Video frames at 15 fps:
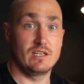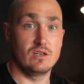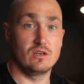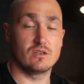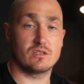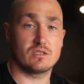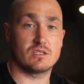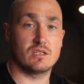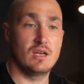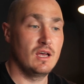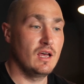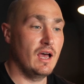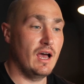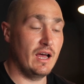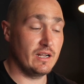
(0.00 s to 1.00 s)
looks,
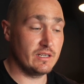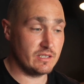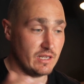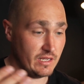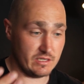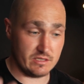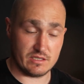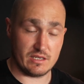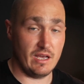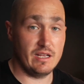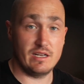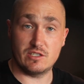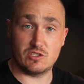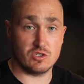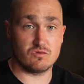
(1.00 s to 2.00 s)
and it's
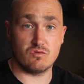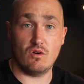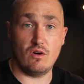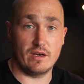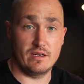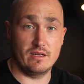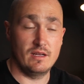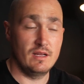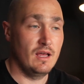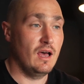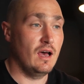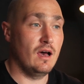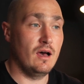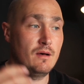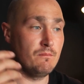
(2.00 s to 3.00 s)
getting it just right.
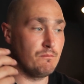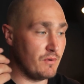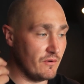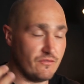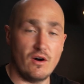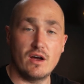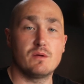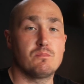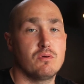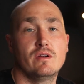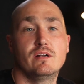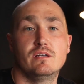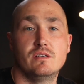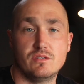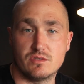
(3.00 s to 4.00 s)
But finding
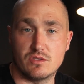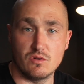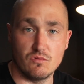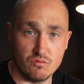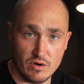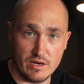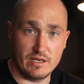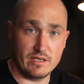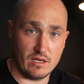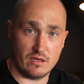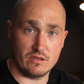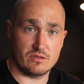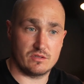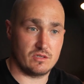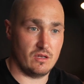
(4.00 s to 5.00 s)
printers that really
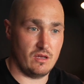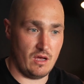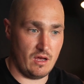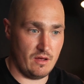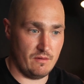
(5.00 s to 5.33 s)
does